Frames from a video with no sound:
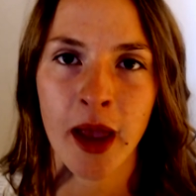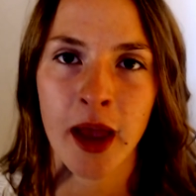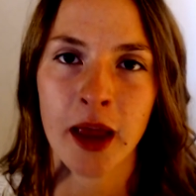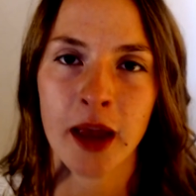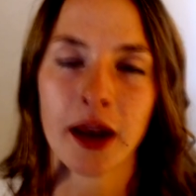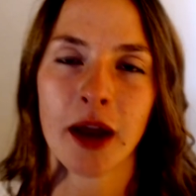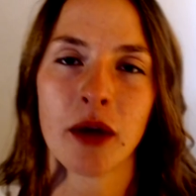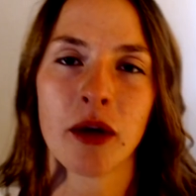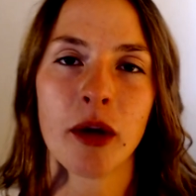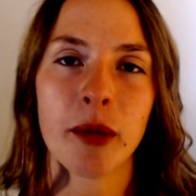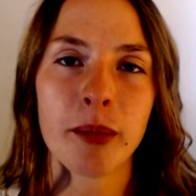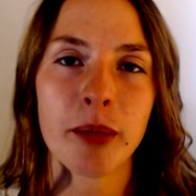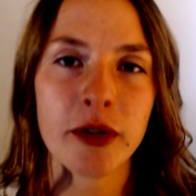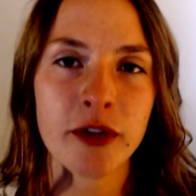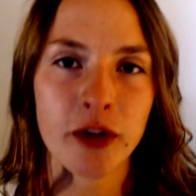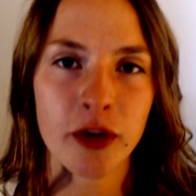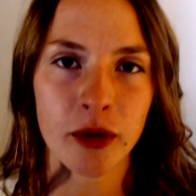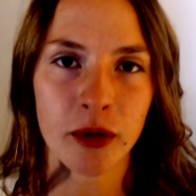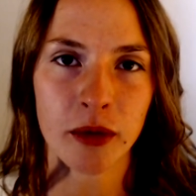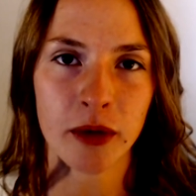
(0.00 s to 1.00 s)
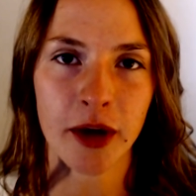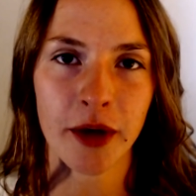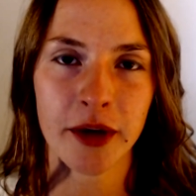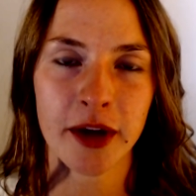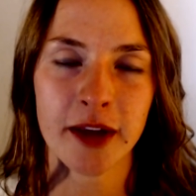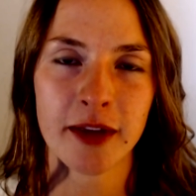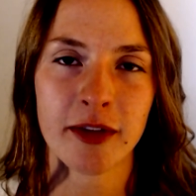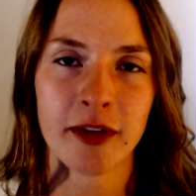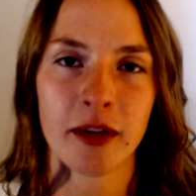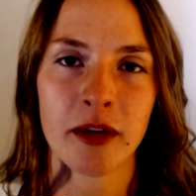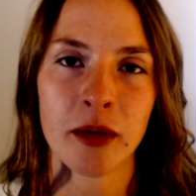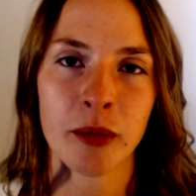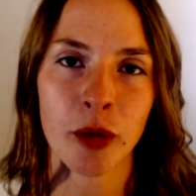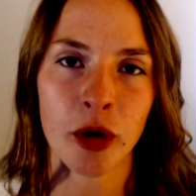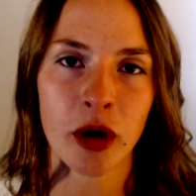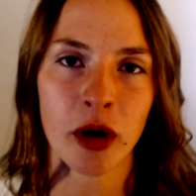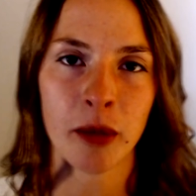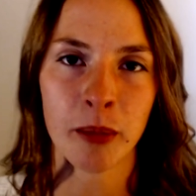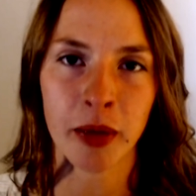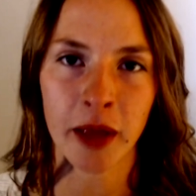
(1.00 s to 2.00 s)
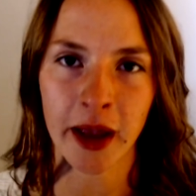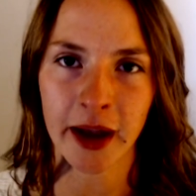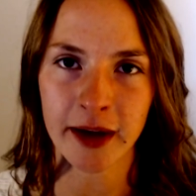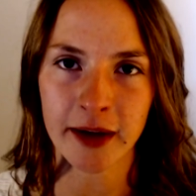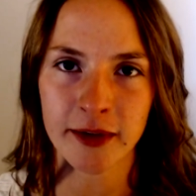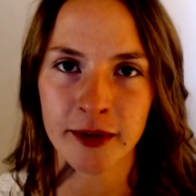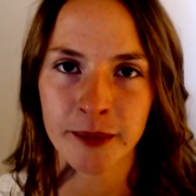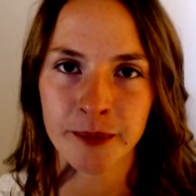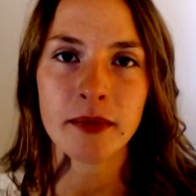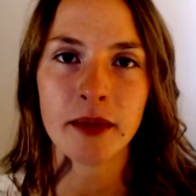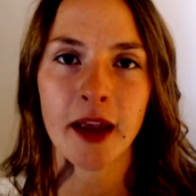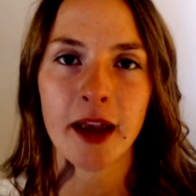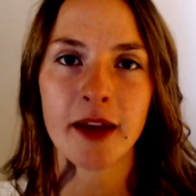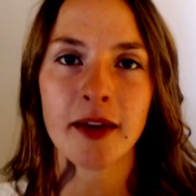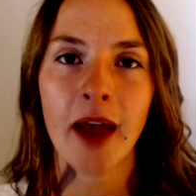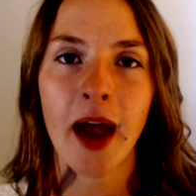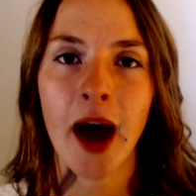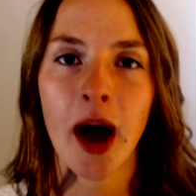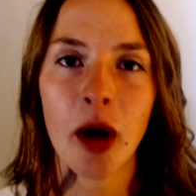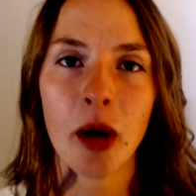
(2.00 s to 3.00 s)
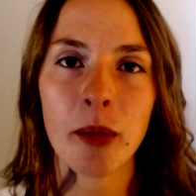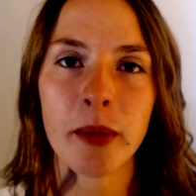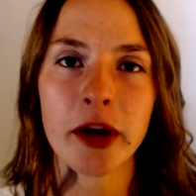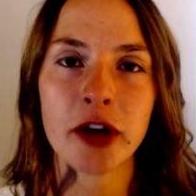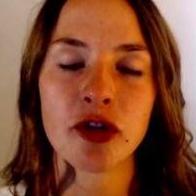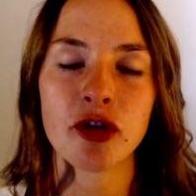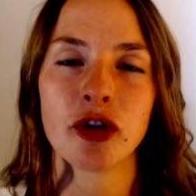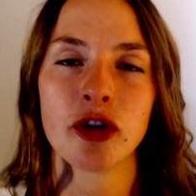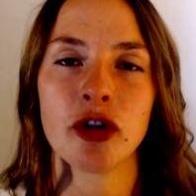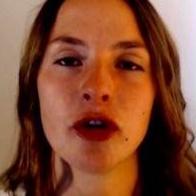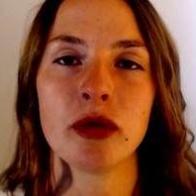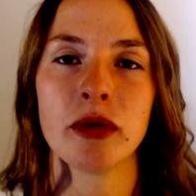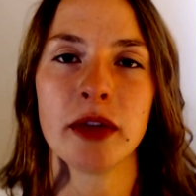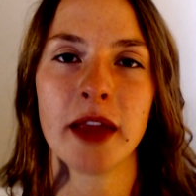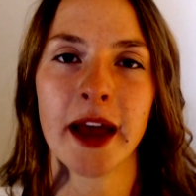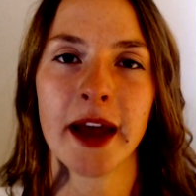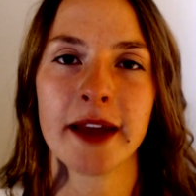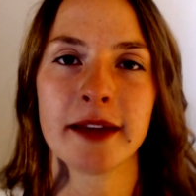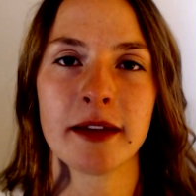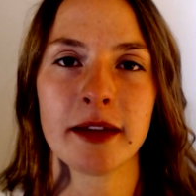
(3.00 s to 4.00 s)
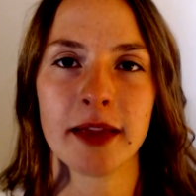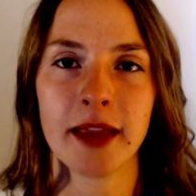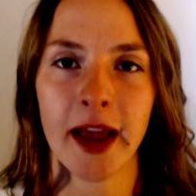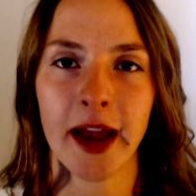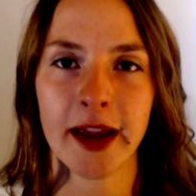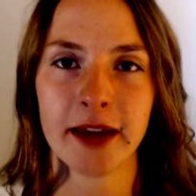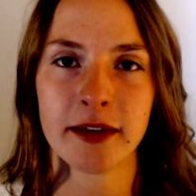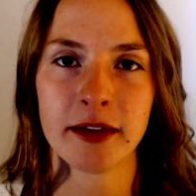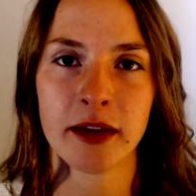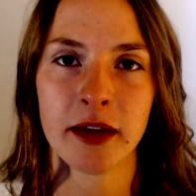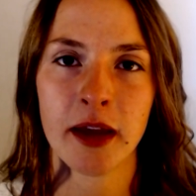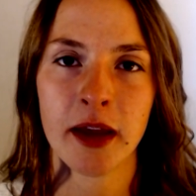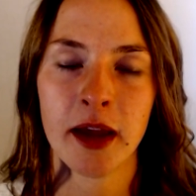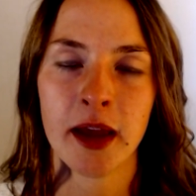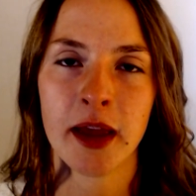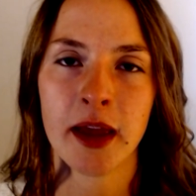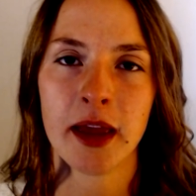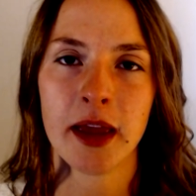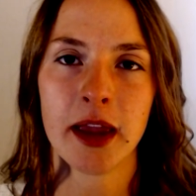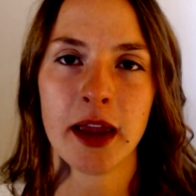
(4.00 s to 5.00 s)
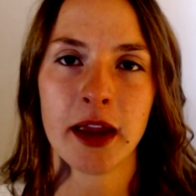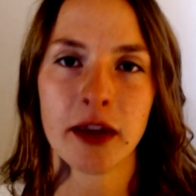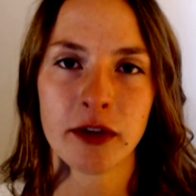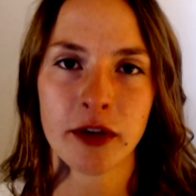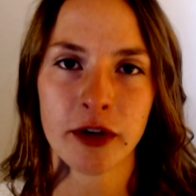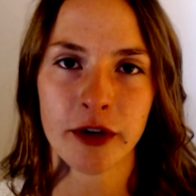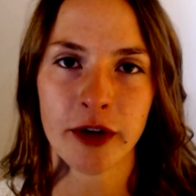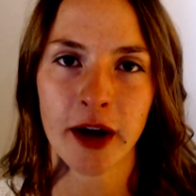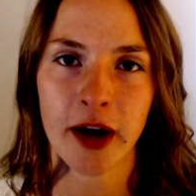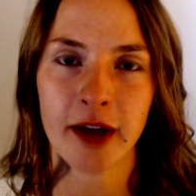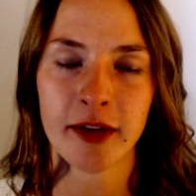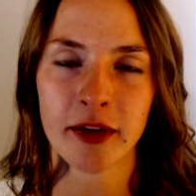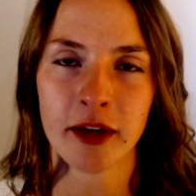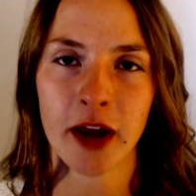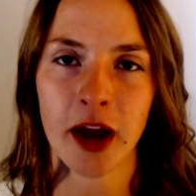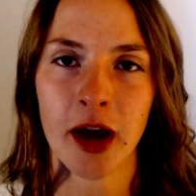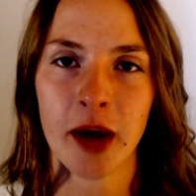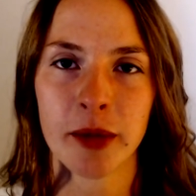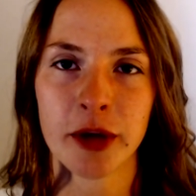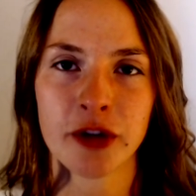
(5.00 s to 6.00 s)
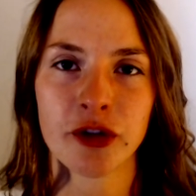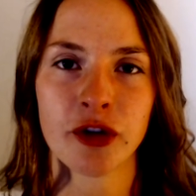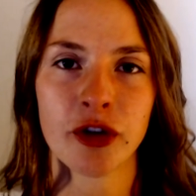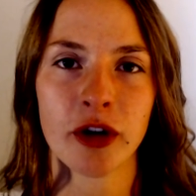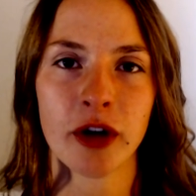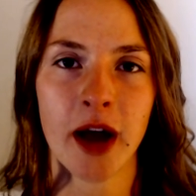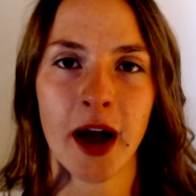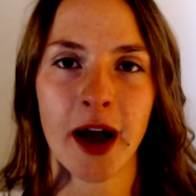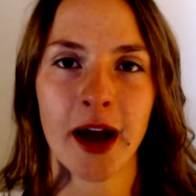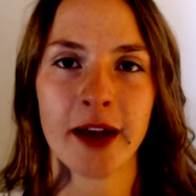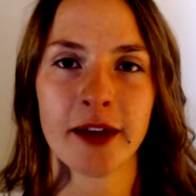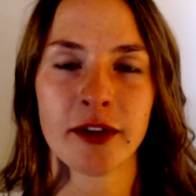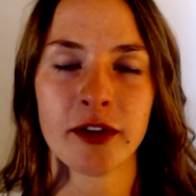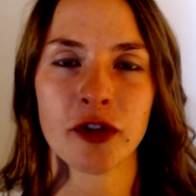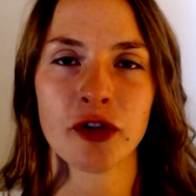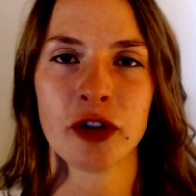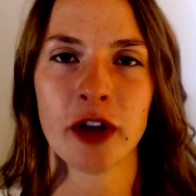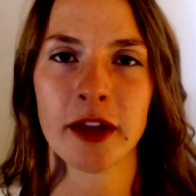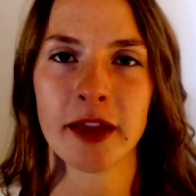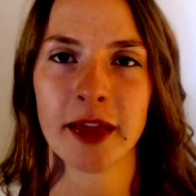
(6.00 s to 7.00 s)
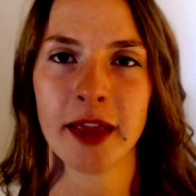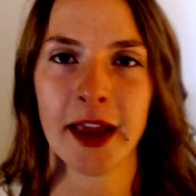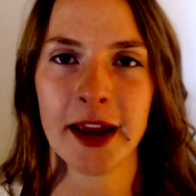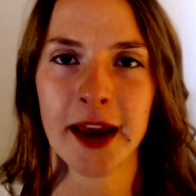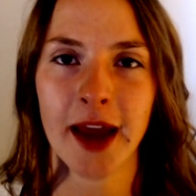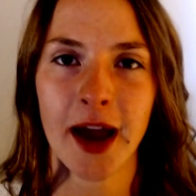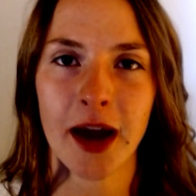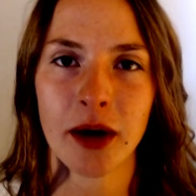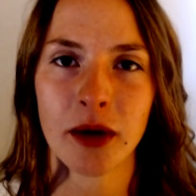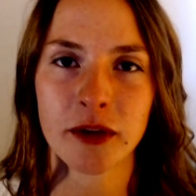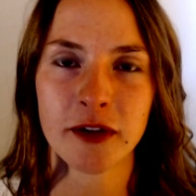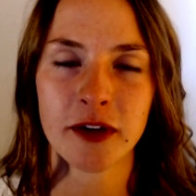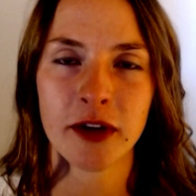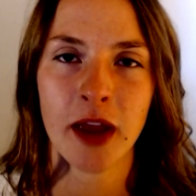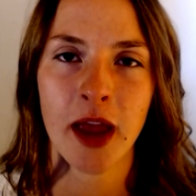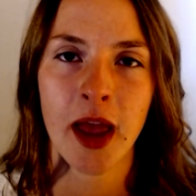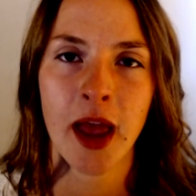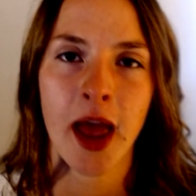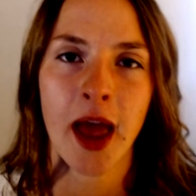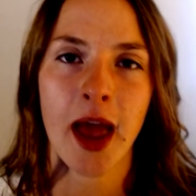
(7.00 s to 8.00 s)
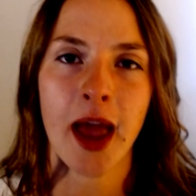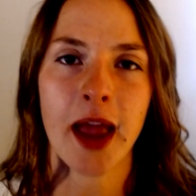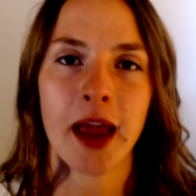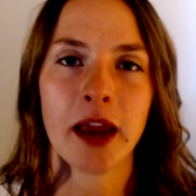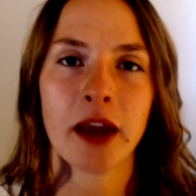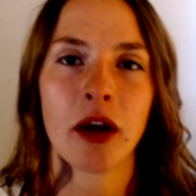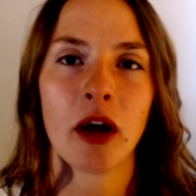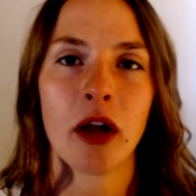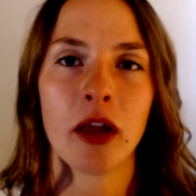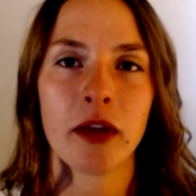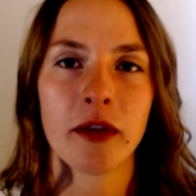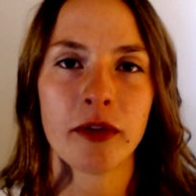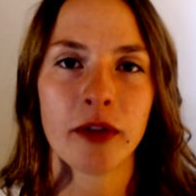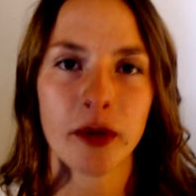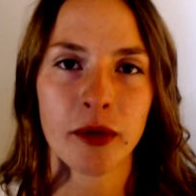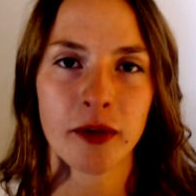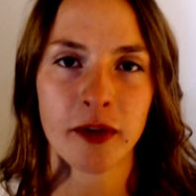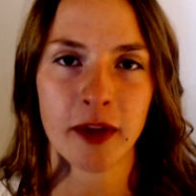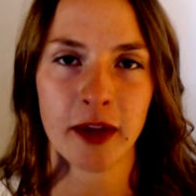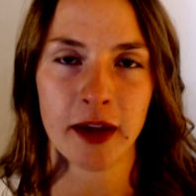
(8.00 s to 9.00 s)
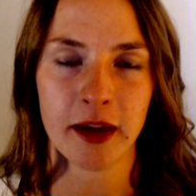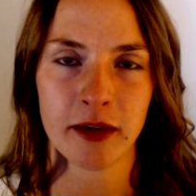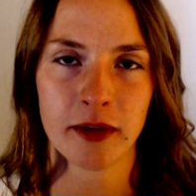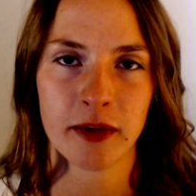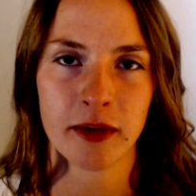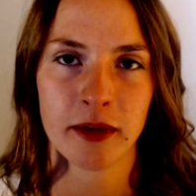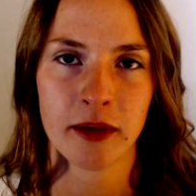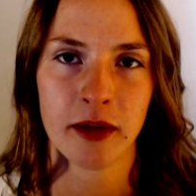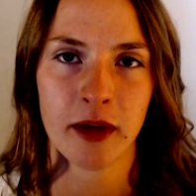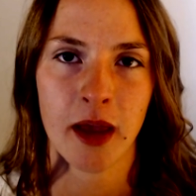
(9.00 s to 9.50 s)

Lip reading: Now, number 2, now it gets a little more complex, is how much you let light into your eyes and how much your eyes shut light out and all of those things.